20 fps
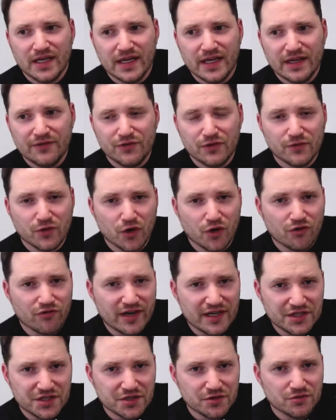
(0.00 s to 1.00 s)
if you've got
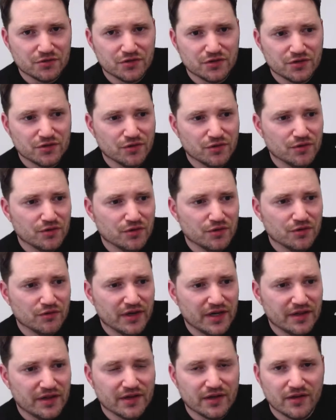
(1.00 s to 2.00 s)
grandchildren or
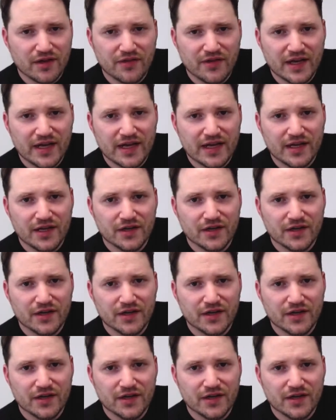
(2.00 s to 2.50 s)
anything like that,